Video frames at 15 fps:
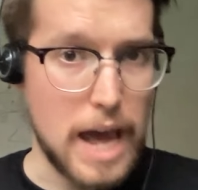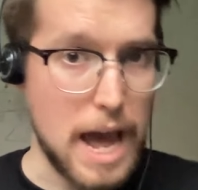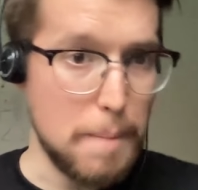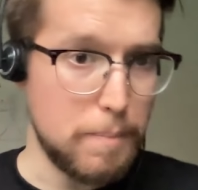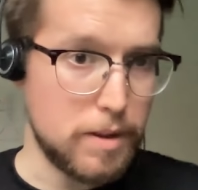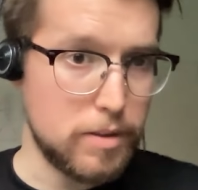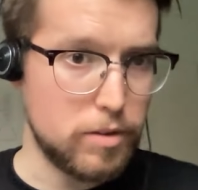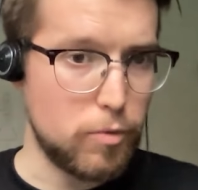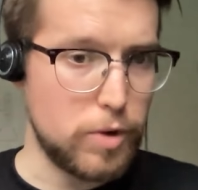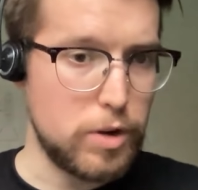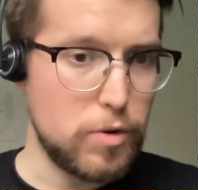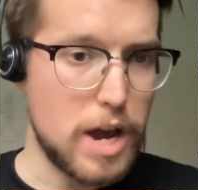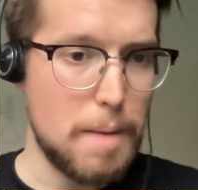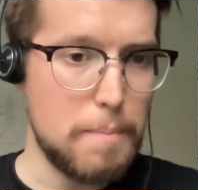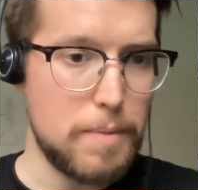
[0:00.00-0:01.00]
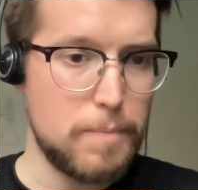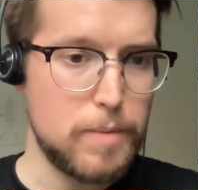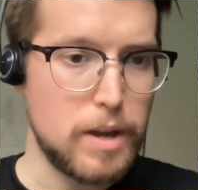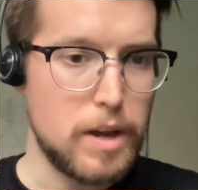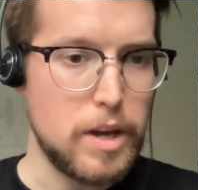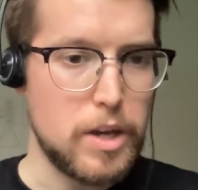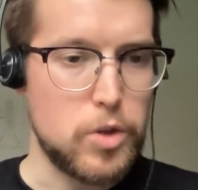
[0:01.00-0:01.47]
app and the Read-O app,
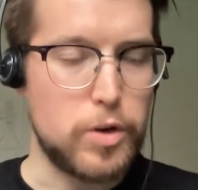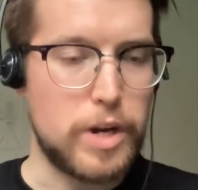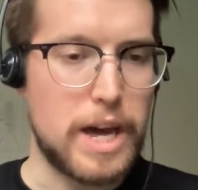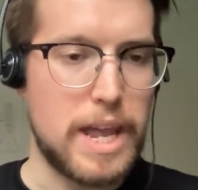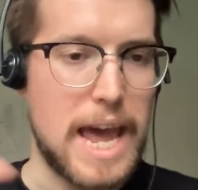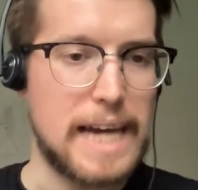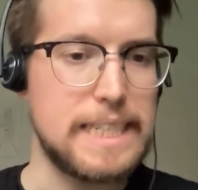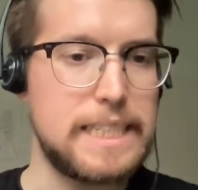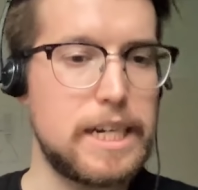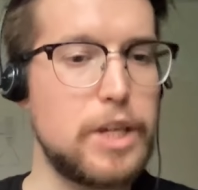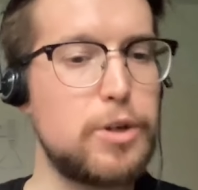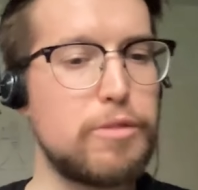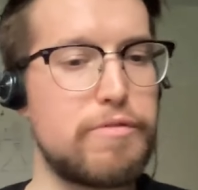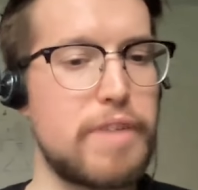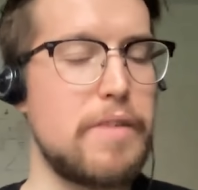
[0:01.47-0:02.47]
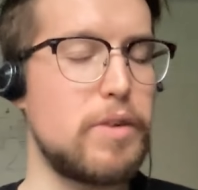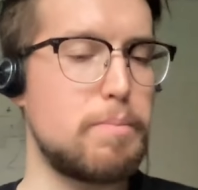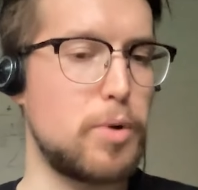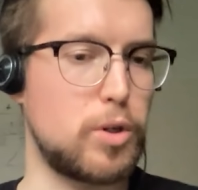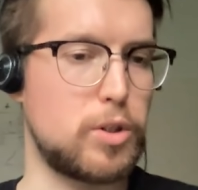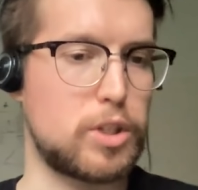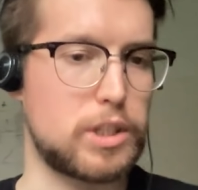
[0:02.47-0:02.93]
you can enter your favorite
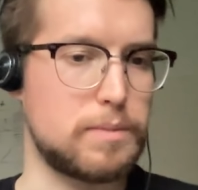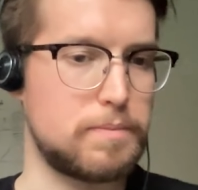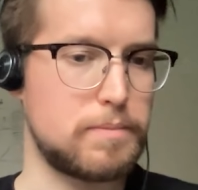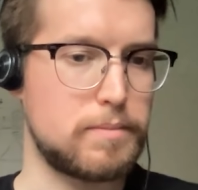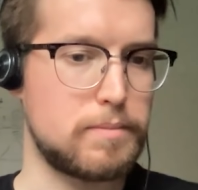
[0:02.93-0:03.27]
books.